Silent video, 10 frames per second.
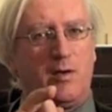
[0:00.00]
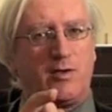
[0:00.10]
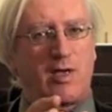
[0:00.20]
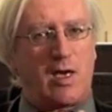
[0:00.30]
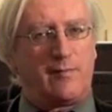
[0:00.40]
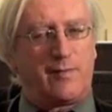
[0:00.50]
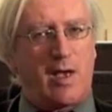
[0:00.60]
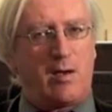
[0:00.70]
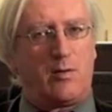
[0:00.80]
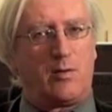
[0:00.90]

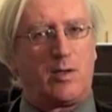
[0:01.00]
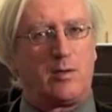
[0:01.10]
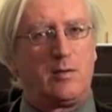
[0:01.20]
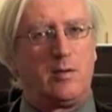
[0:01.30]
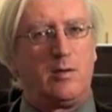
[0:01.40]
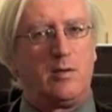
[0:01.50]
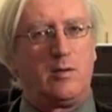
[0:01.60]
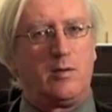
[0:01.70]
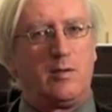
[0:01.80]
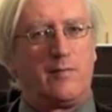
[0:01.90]
sunflower oil
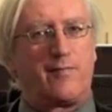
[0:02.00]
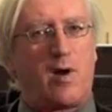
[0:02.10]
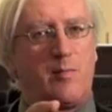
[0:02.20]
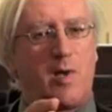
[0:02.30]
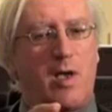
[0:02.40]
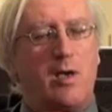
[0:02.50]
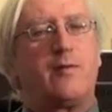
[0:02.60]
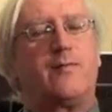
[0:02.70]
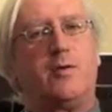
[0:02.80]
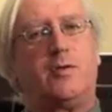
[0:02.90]
from a
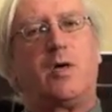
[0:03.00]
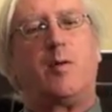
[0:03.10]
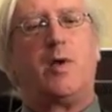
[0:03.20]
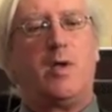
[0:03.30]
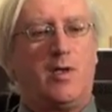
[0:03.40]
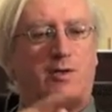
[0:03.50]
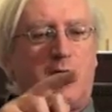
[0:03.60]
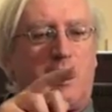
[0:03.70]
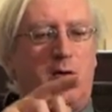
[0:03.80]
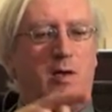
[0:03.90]
health food shop.
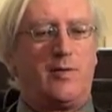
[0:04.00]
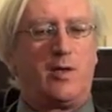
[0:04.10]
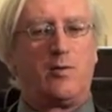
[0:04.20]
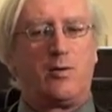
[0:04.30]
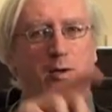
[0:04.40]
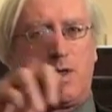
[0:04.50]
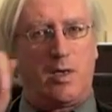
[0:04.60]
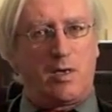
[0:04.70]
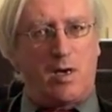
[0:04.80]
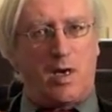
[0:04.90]
So the good
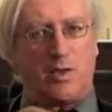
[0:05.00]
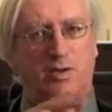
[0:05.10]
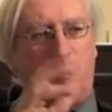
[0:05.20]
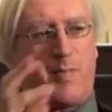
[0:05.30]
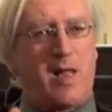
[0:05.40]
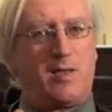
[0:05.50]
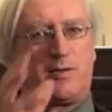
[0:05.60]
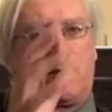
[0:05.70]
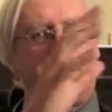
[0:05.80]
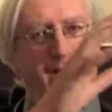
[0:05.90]
oily guys to
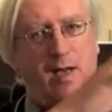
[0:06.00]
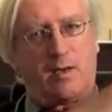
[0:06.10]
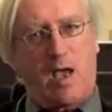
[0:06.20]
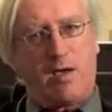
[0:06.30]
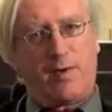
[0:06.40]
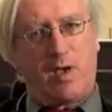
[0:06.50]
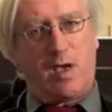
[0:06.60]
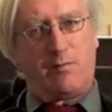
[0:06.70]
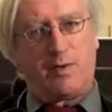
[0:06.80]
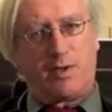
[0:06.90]
balance the fat over
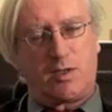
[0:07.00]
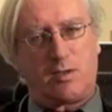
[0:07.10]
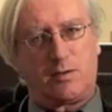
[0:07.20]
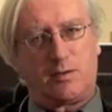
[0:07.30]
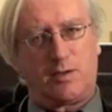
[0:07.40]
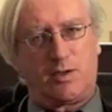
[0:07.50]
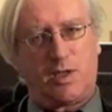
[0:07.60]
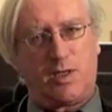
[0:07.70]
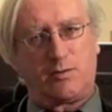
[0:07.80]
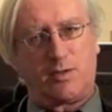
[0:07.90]
here in the chocolate and the
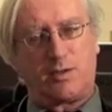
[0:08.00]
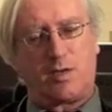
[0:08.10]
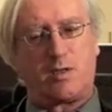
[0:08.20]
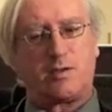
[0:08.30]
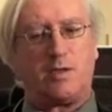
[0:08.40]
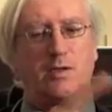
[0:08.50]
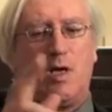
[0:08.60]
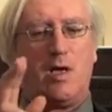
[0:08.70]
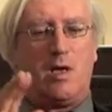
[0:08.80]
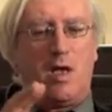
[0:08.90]
cheese or the sausage.
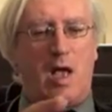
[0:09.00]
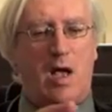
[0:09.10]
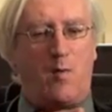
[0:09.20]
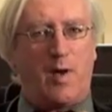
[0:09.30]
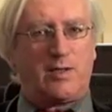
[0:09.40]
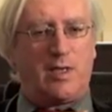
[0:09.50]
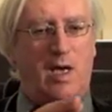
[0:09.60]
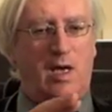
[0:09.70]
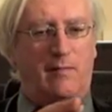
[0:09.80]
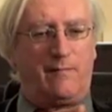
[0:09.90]
Once
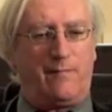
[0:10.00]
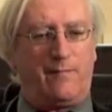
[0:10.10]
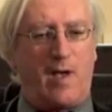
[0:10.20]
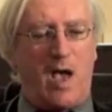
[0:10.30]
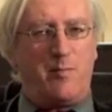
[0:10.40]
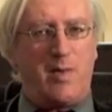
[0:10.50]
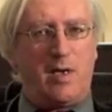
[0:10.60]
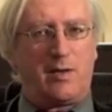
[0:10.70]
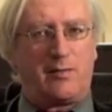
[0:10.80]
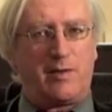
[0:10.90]
again,
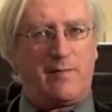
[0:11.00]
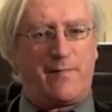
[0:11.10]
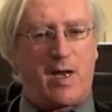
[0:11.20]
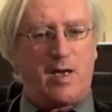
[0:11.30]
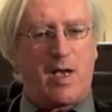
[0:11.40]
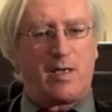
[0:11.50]
omega-3 fatty